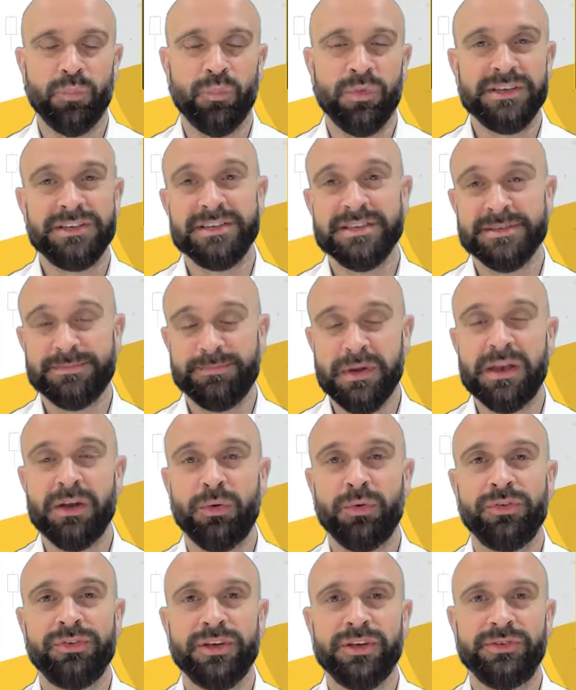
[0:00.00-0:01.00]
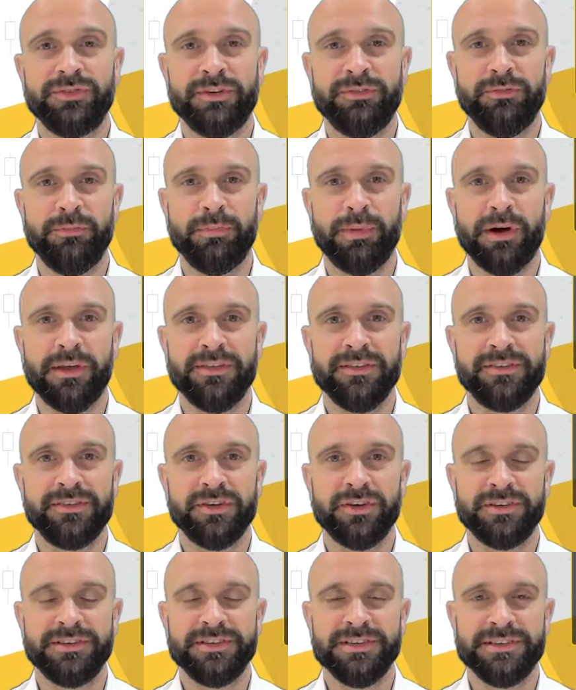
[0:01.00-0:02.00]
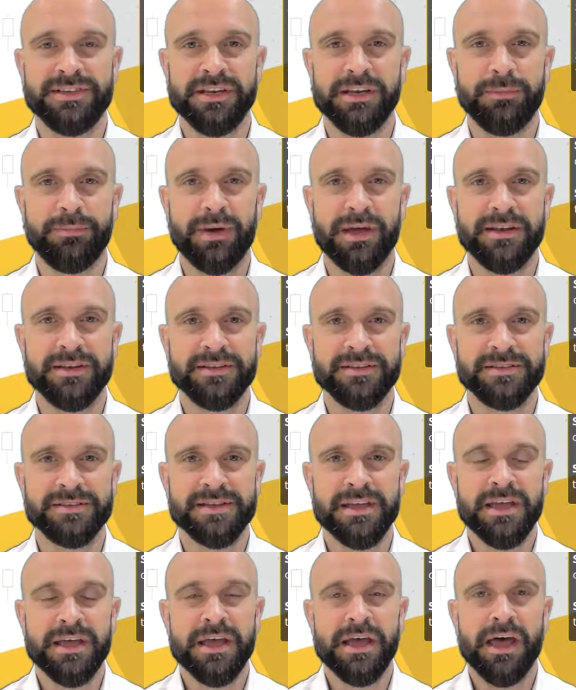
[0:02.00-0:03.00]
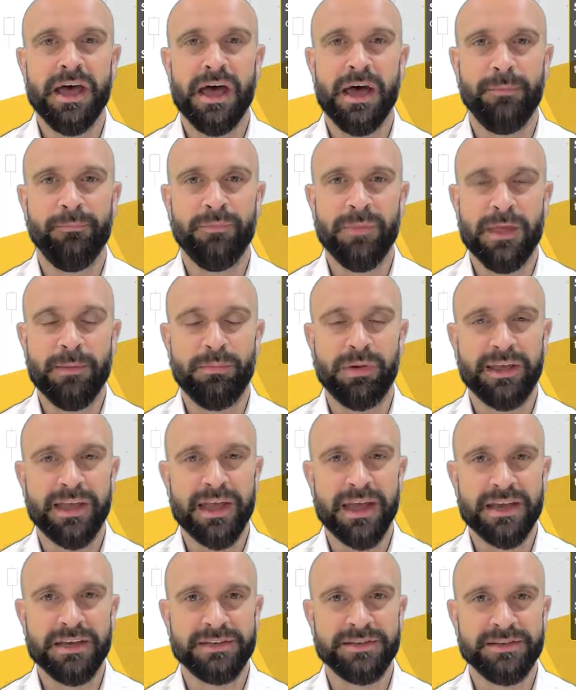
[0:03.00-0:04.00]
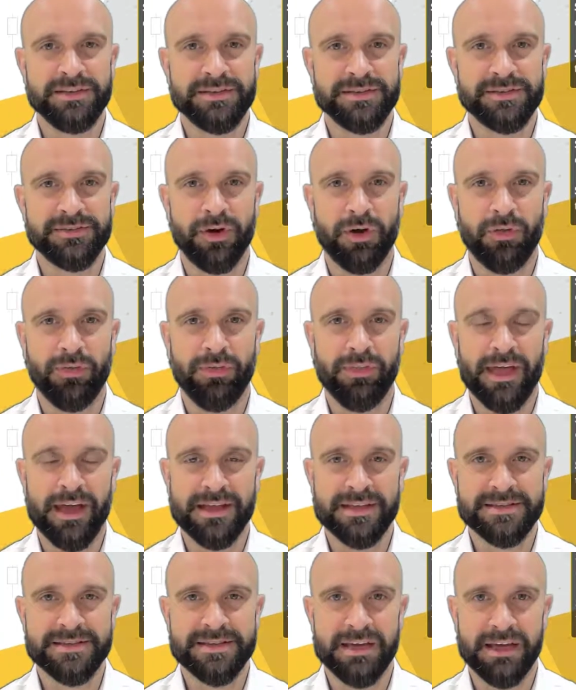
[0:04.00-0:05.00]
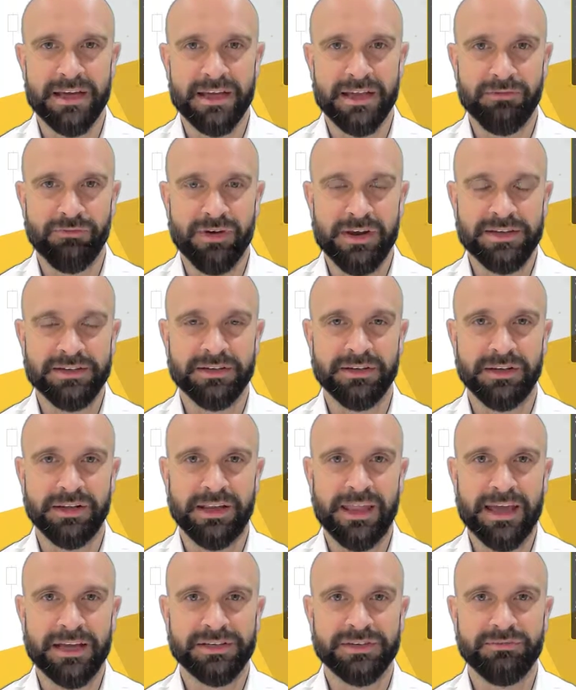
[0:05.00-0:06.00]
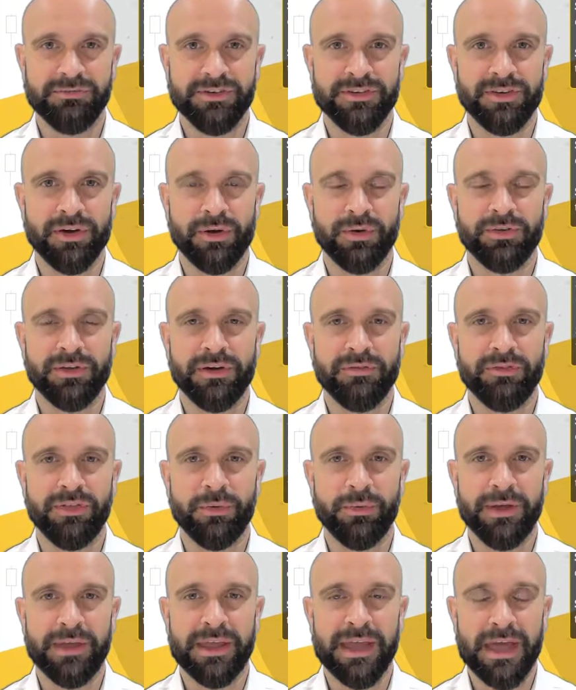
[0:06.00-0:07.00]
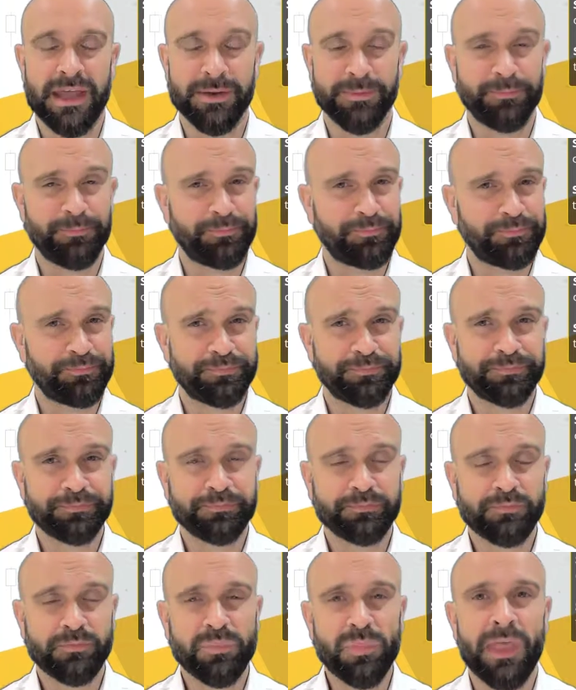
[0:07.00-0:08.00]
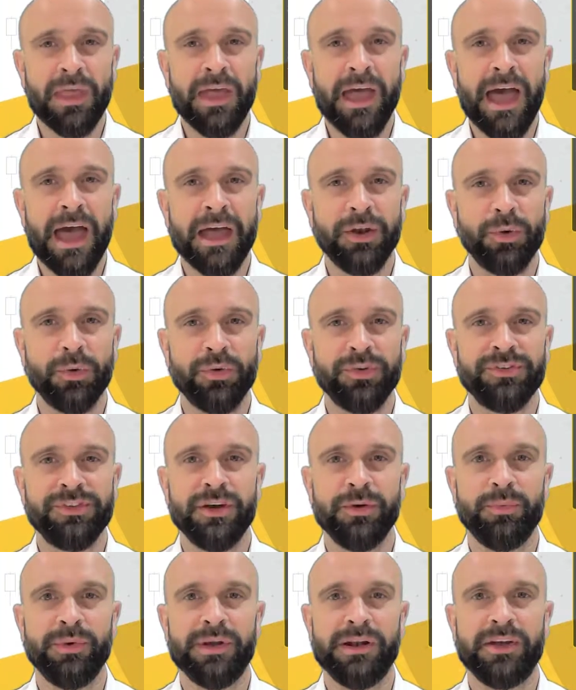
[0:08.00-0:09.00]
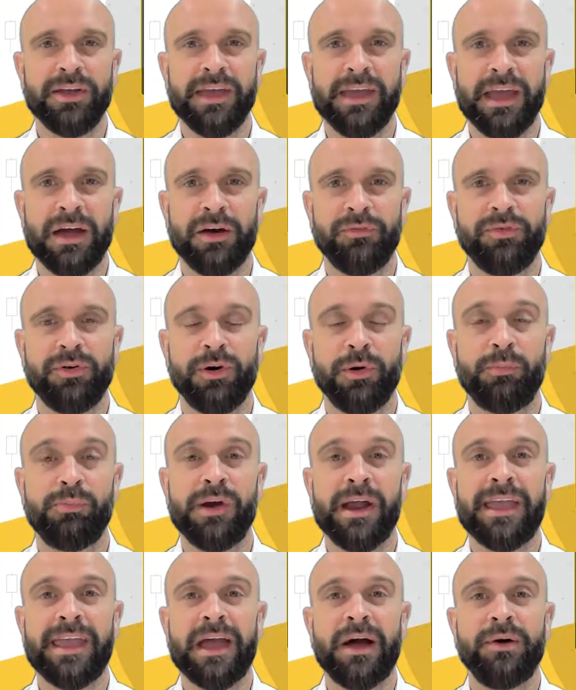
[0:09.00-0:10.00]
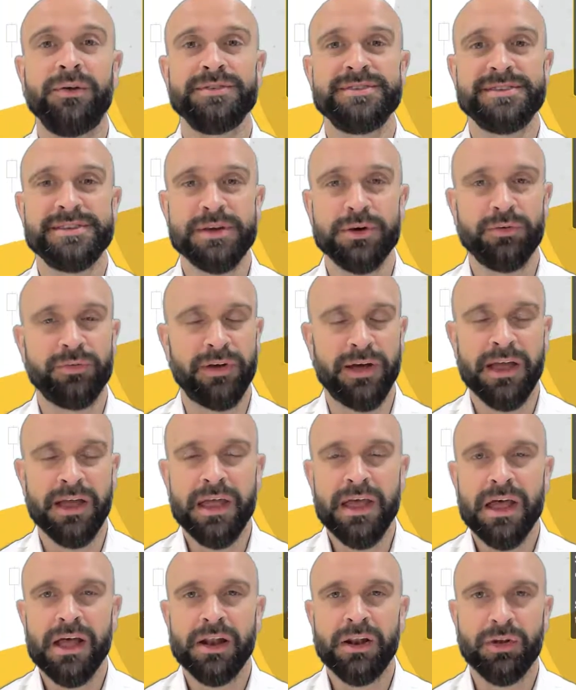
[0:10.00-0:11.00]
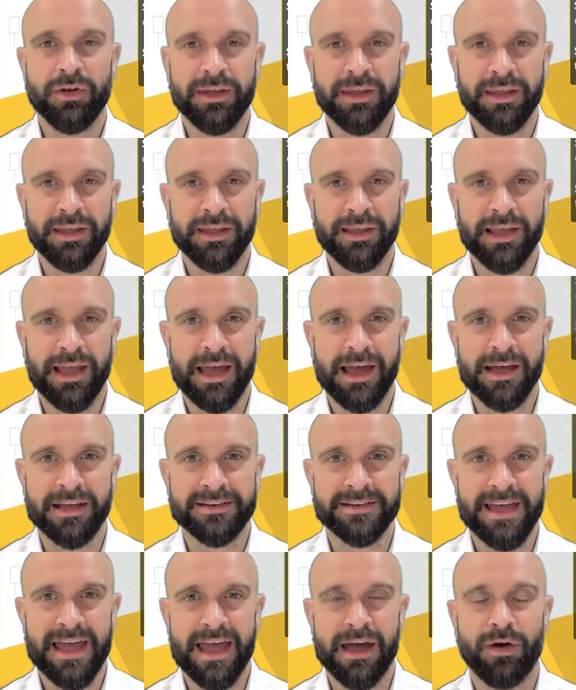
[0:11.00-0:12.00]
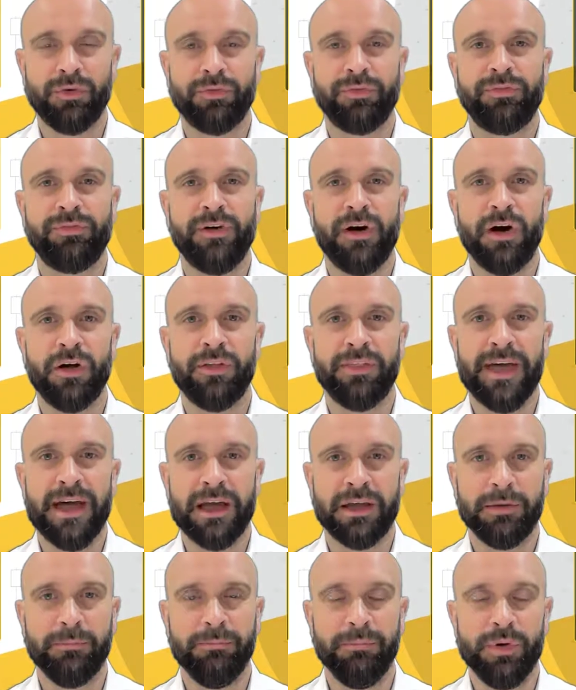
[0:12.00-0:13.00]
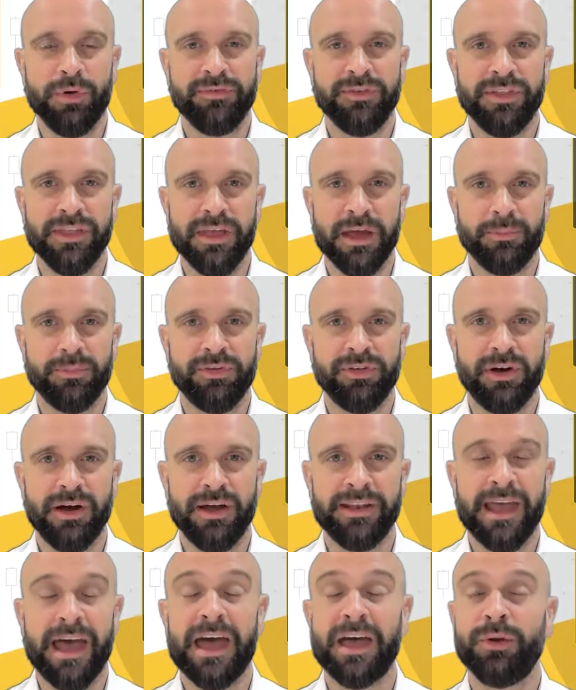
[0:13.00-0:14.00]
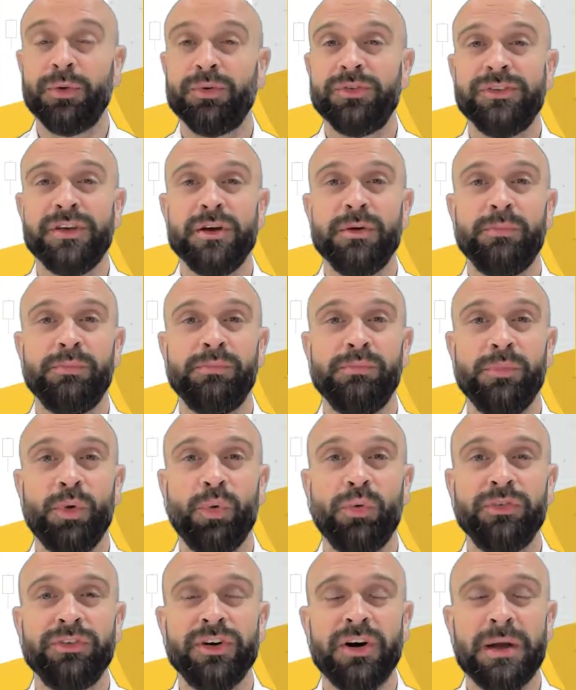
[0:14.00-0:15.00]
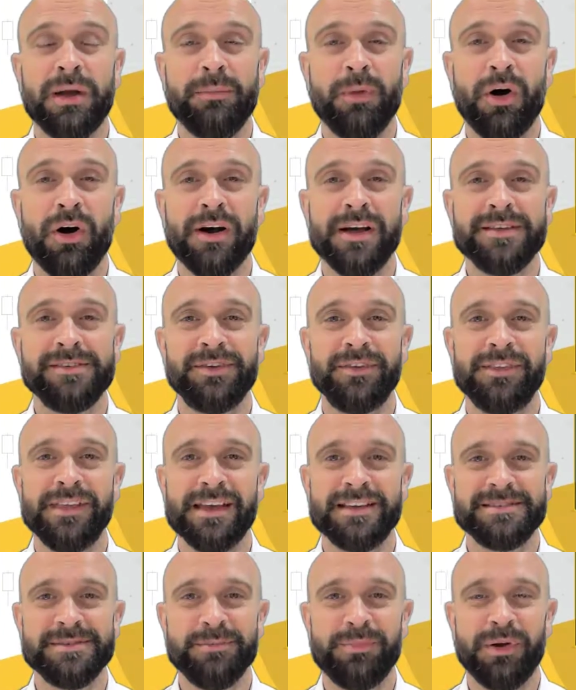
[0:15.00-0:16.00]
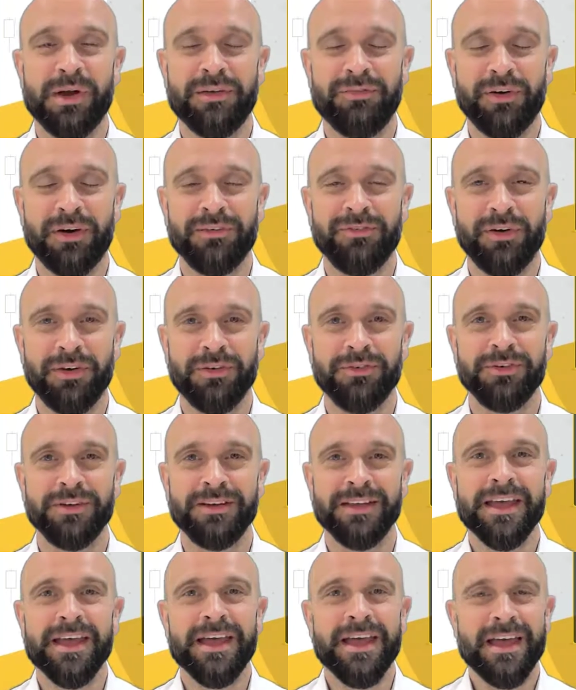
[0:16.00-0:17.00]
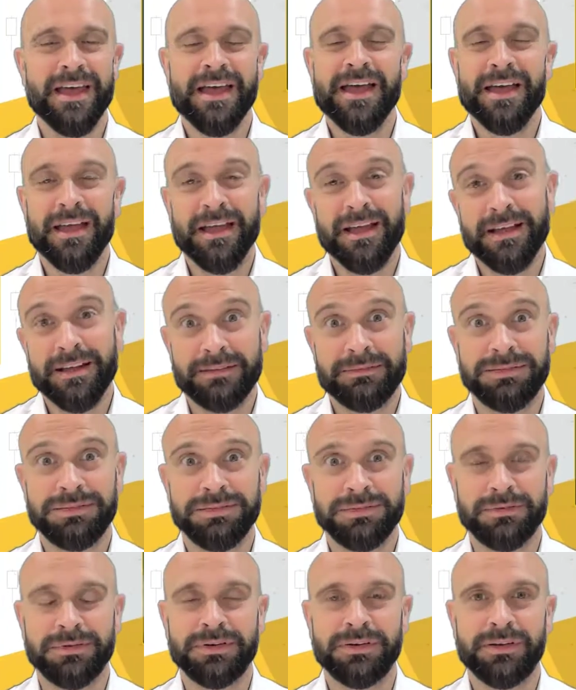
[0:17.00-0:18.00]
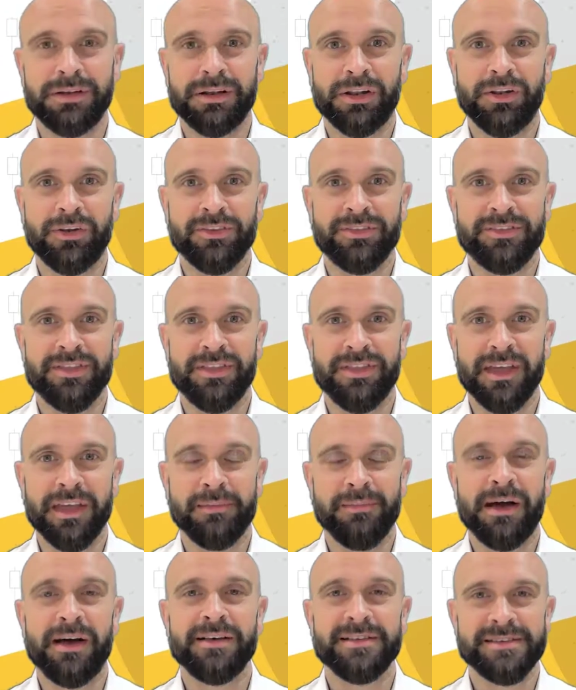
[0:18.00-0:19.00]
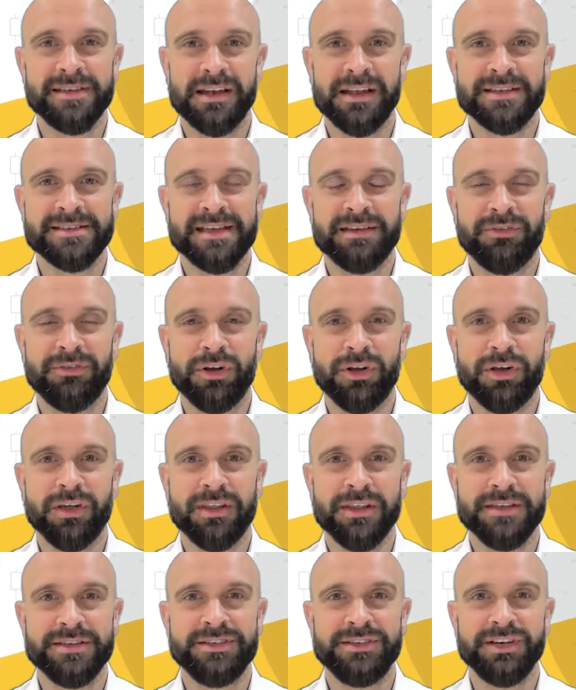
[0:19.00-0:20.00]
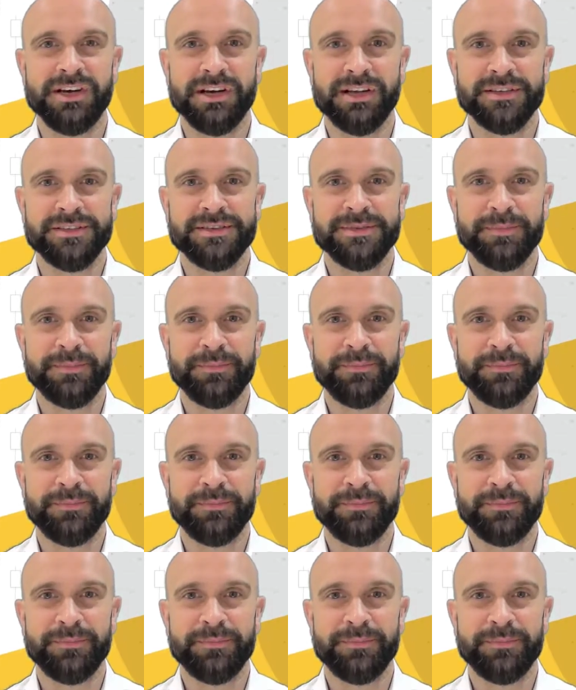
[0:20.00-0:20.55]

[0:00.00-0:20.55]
which has been also driven by the Scottish independence implications on that regional election results over the weekend. And also we're looking out for a breakout on silver, looking at how far that can move to the upside. And also all-time highs on the S&P 500. Lots to think about, so let's have a look at these charts.